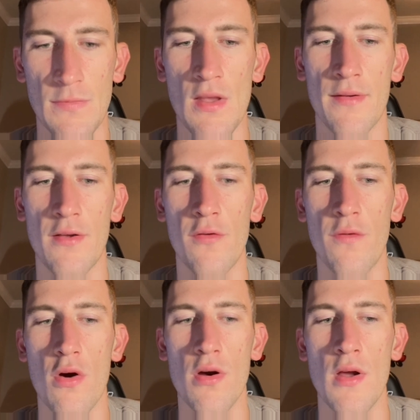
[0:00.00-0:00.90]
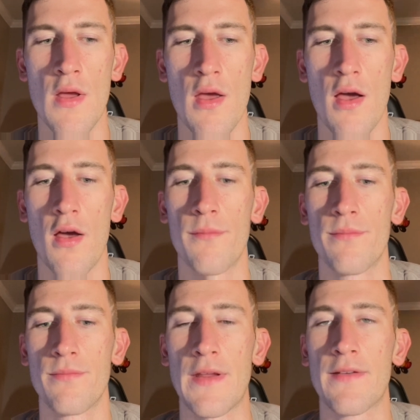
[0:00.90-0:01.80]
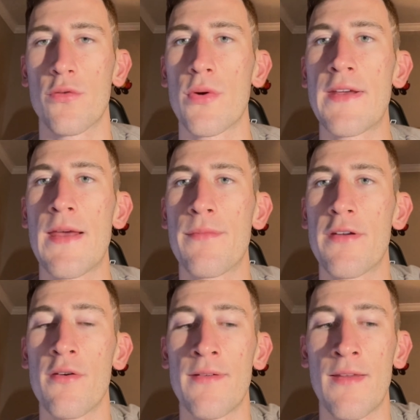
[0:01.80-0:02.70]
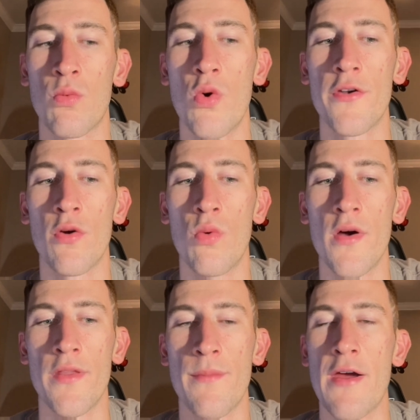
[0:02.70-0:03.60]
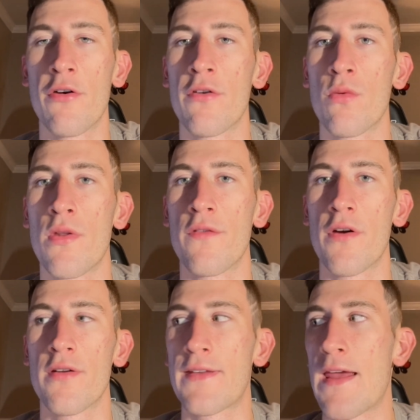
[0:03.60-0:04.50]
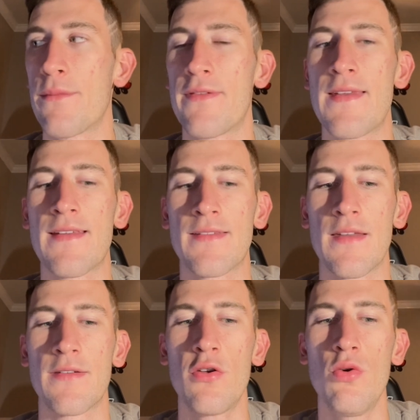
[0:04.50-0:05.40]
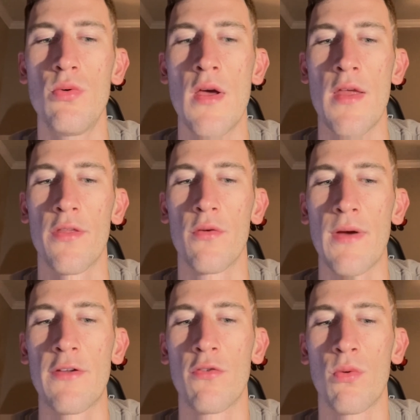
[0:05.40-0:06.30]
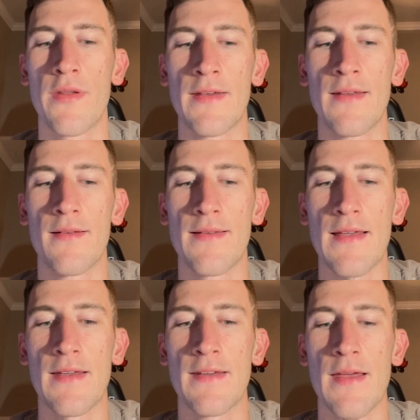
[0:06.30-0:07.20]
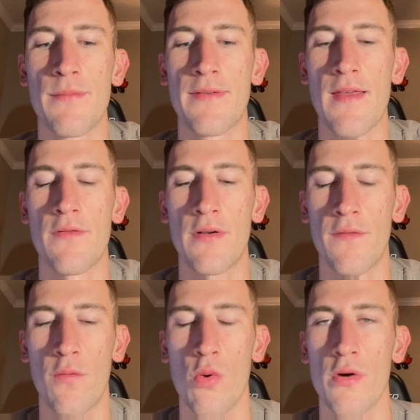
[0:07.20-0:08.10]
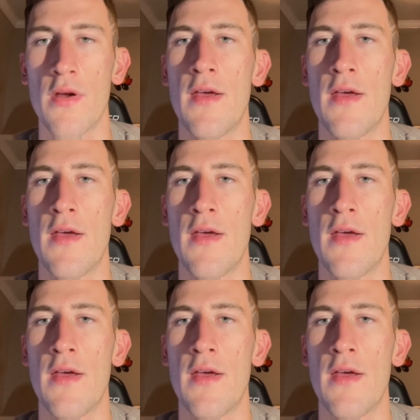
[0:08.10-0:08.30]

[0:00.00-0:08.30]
So far, this three-game series is 1-1. The Mariners won the first game 6-2. The Rangers won the second game 7-4.